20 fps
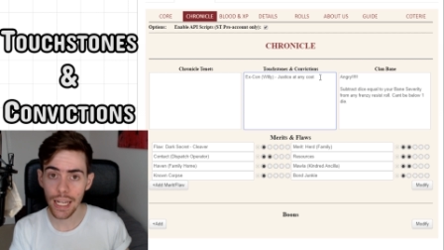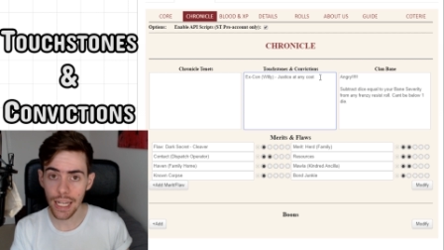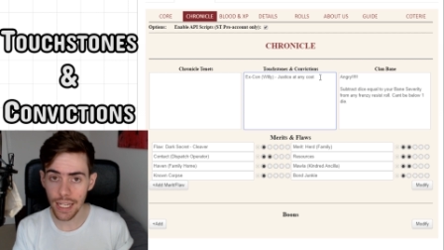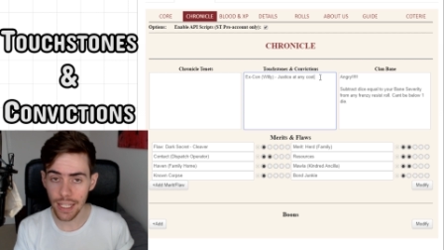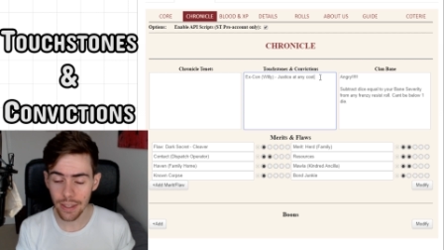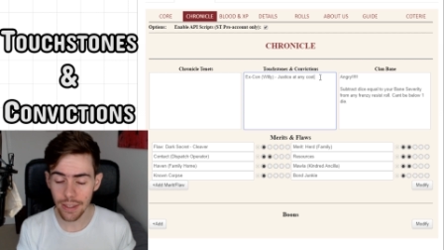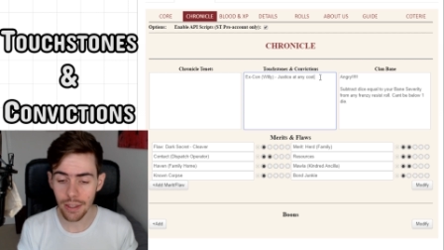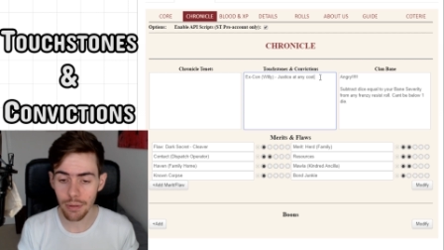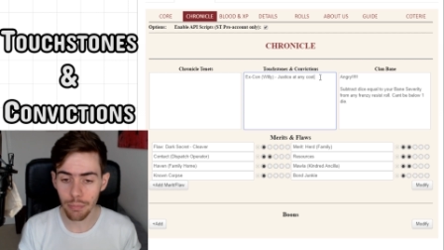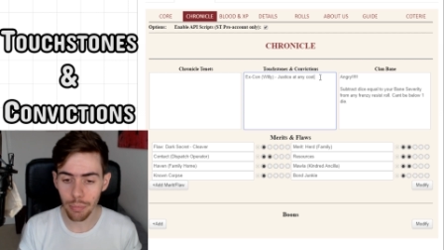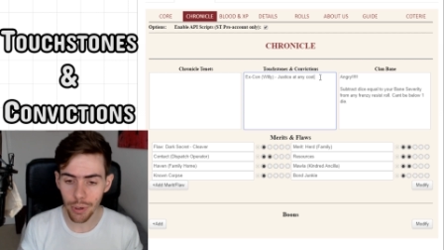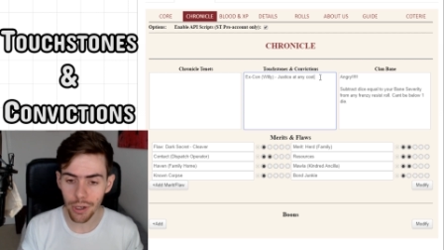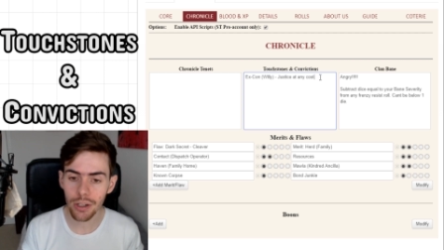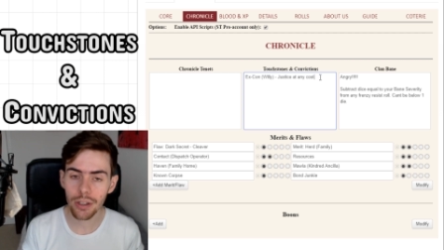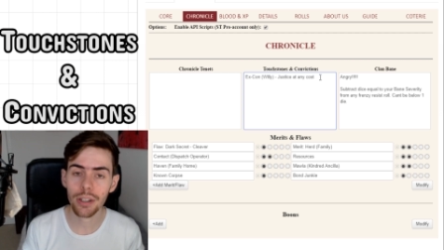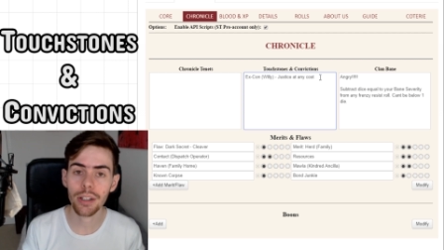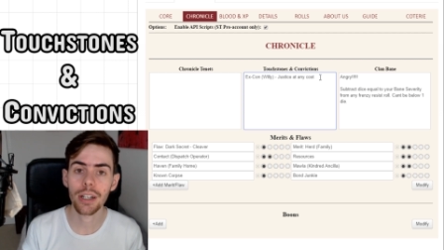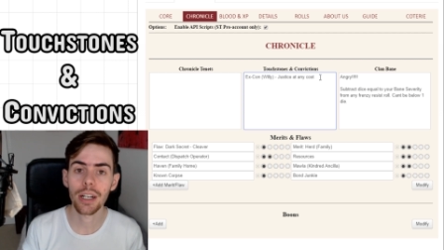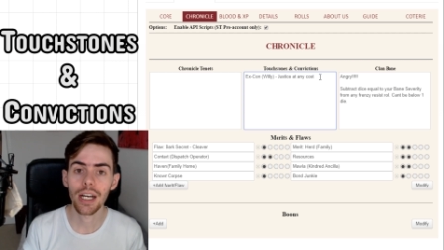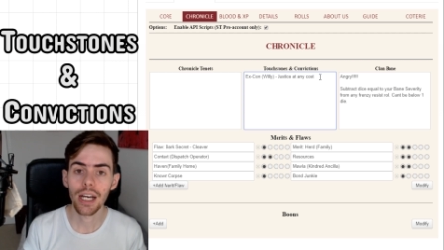in the
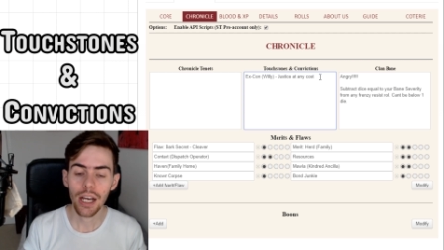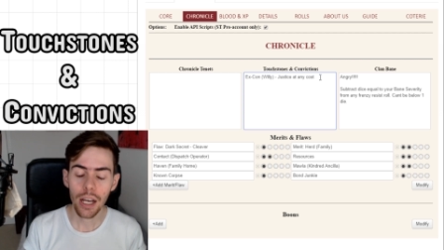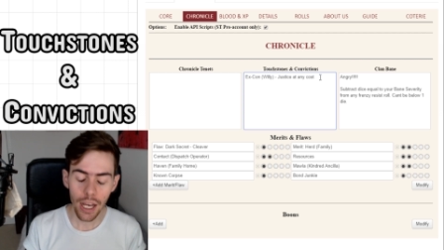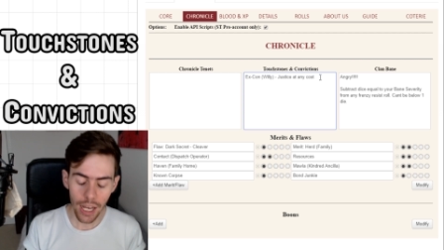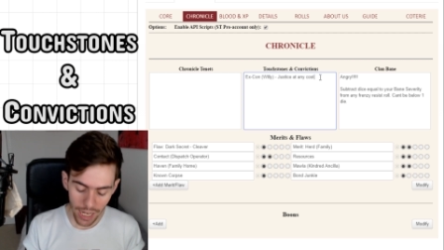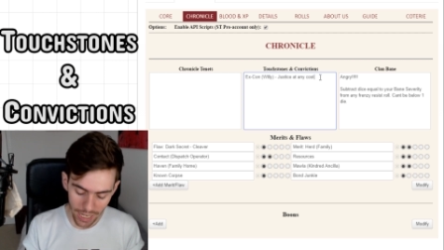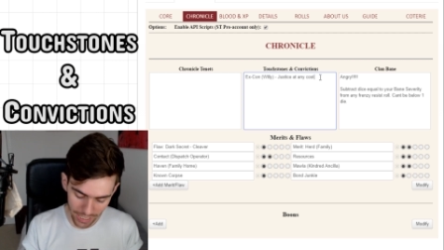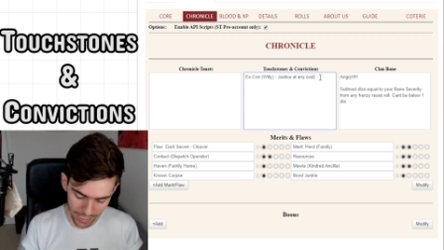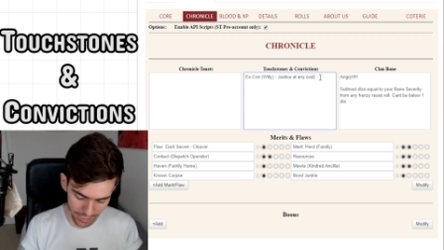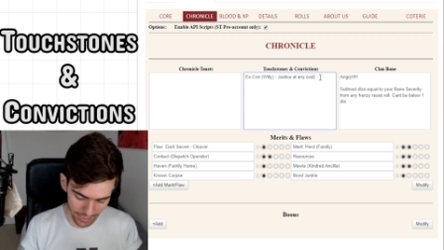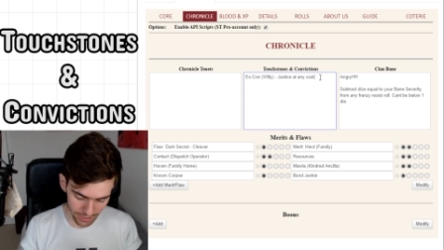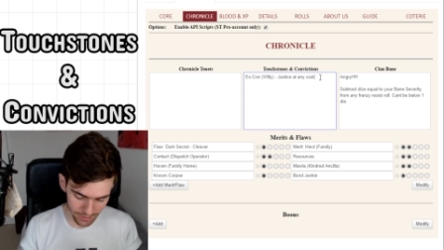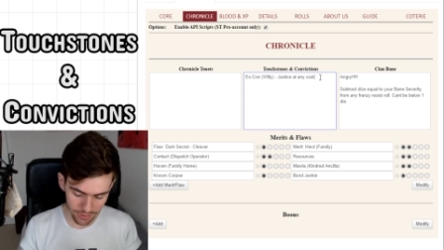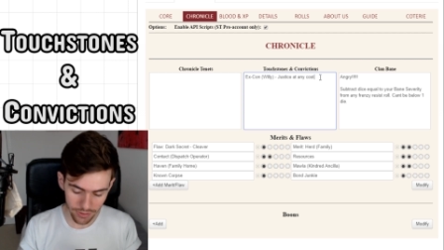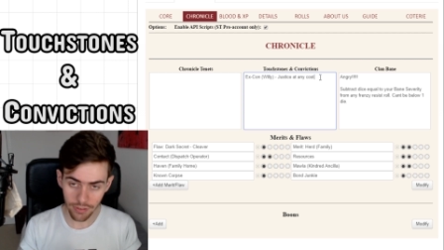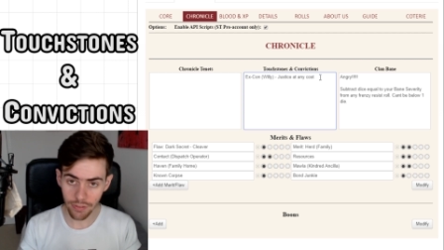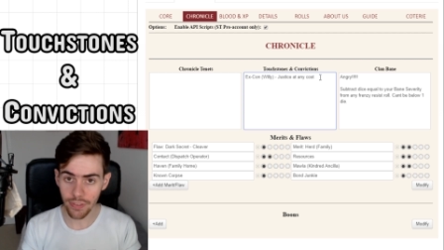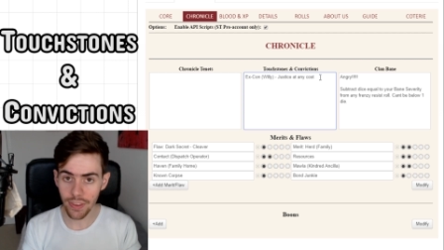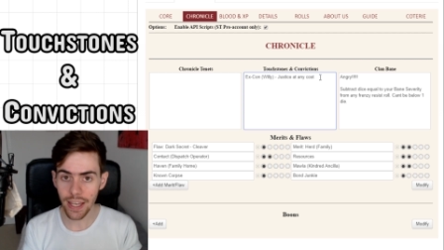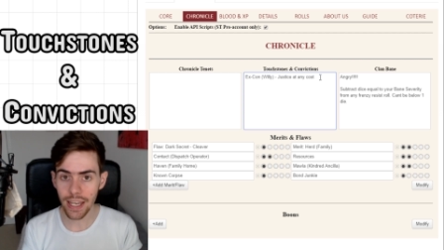book, and
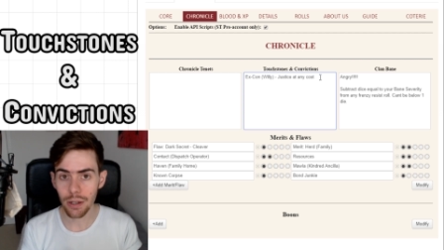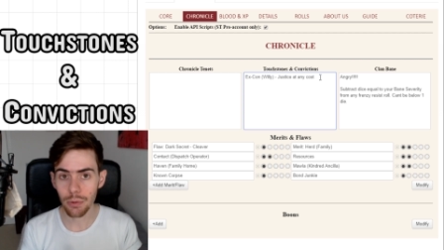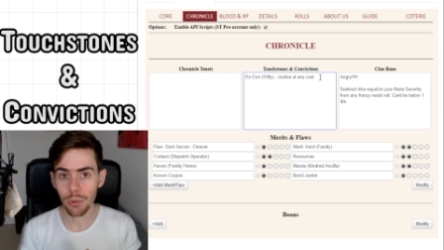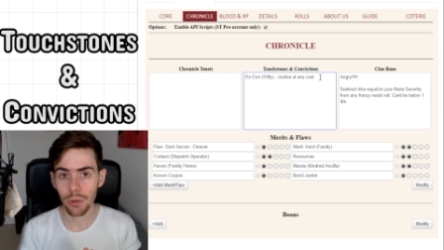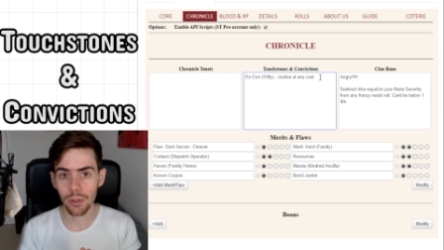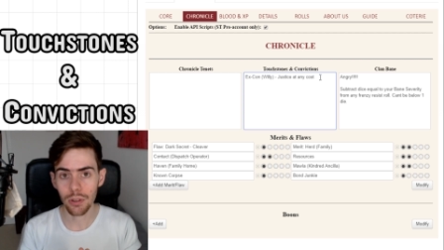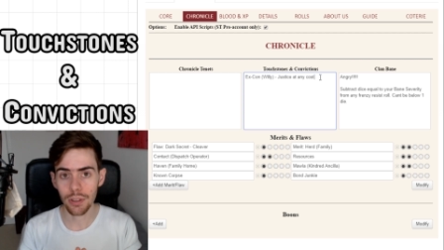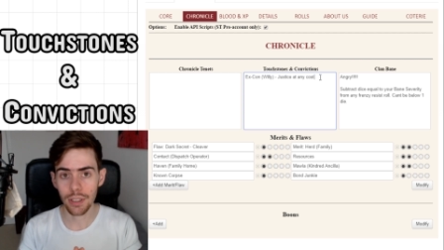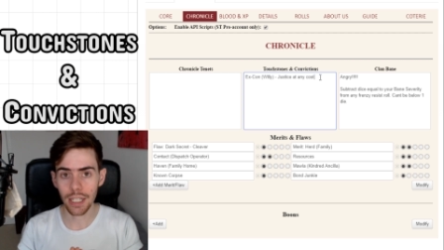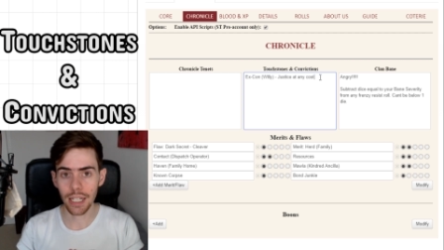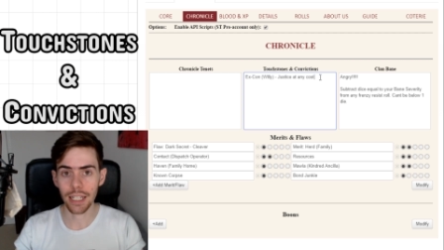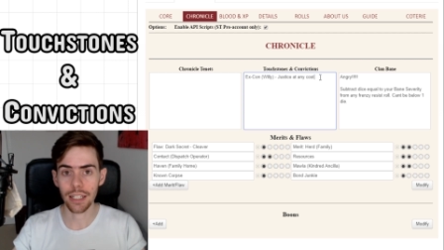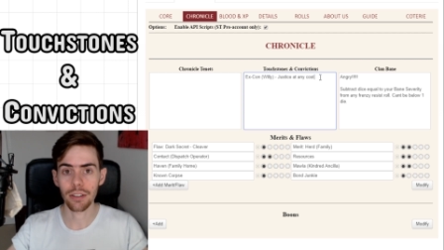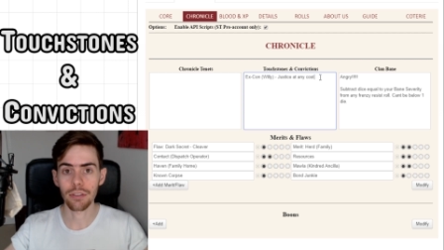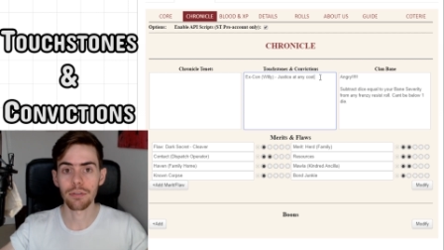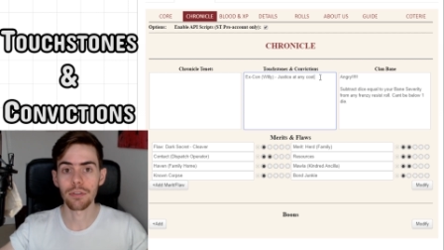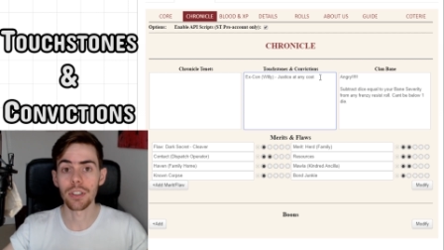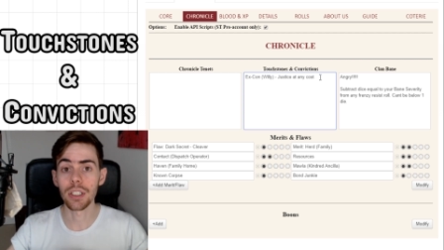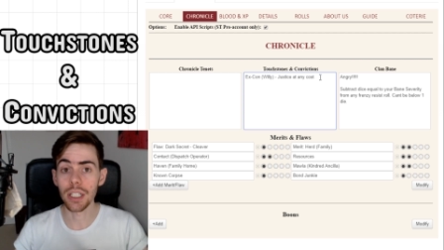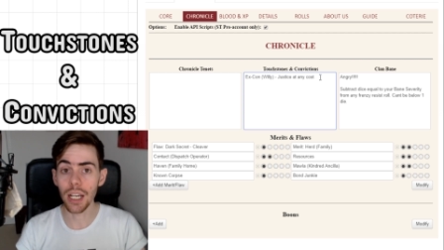they will kind
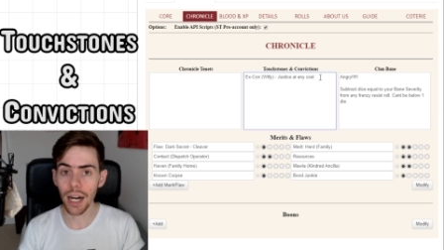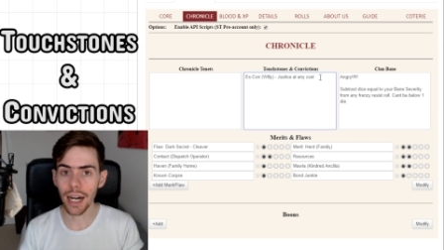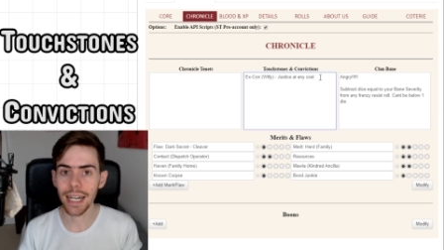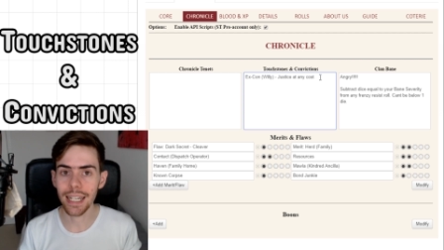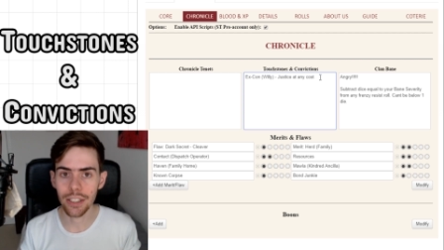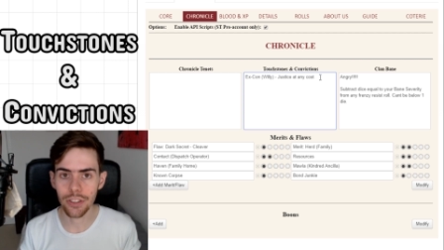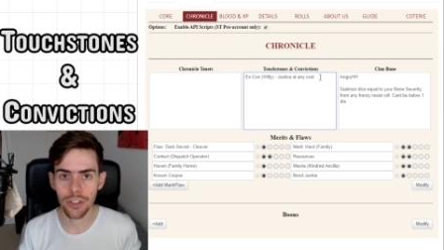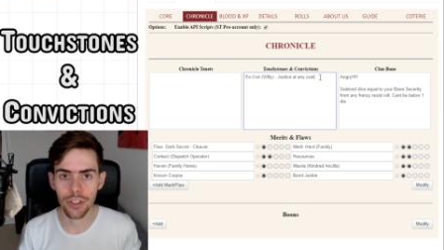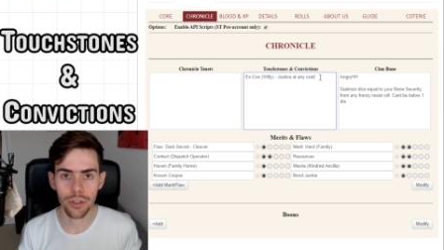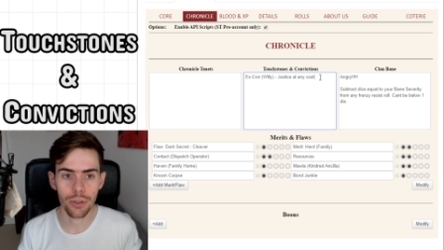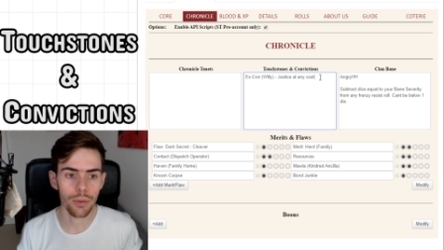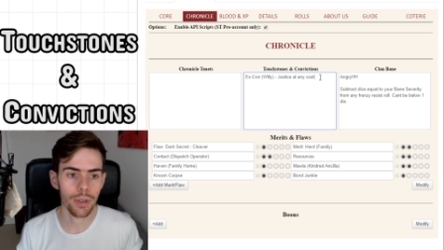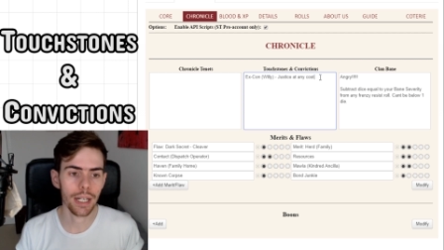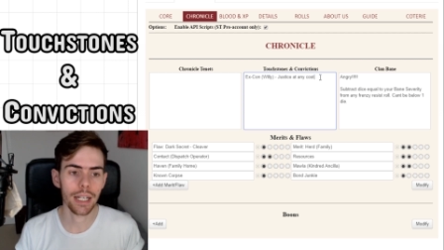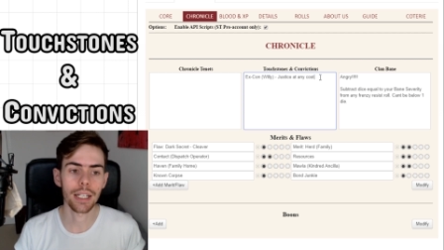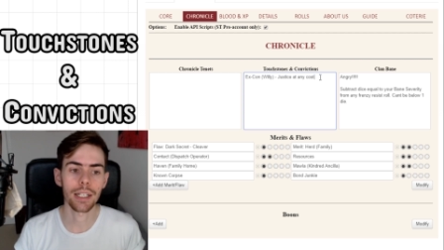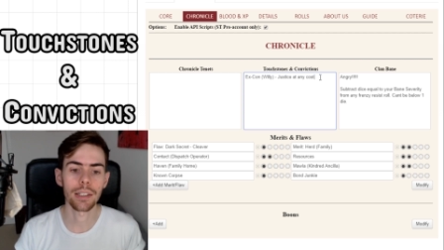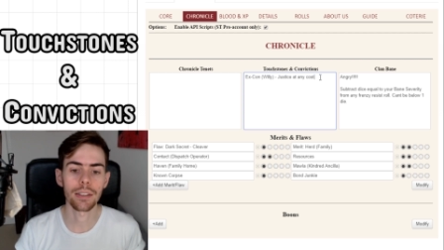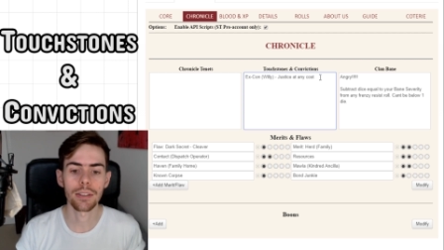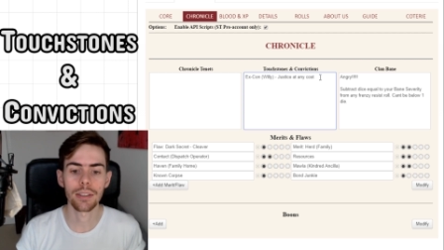of guide you
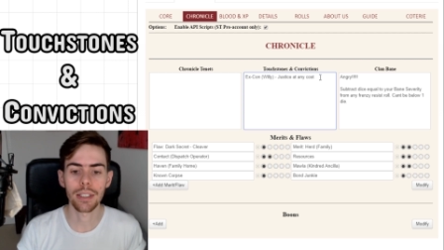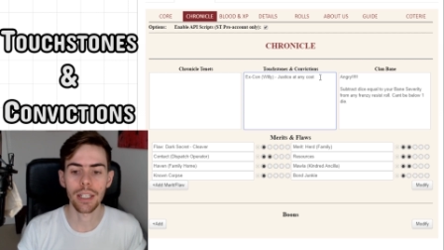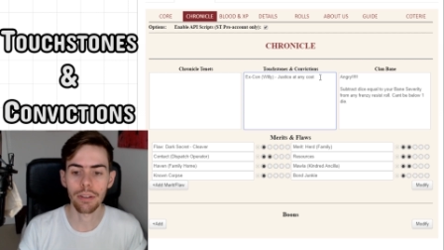and